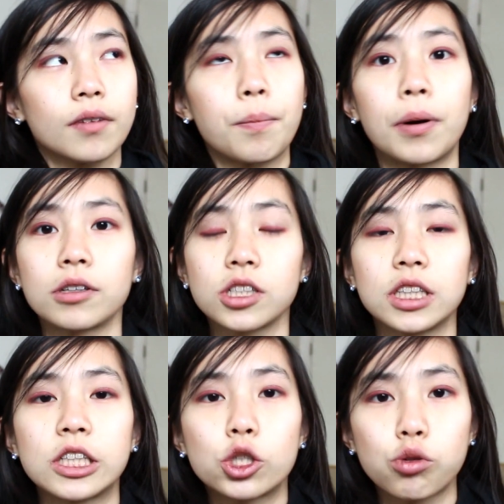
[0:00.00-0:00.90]

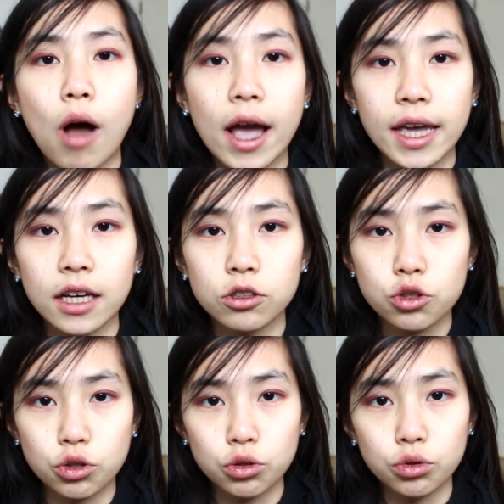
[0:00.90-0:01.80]
personally trying
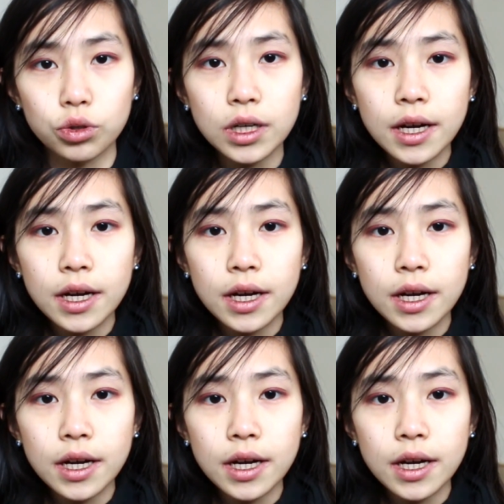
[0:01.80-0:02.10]
to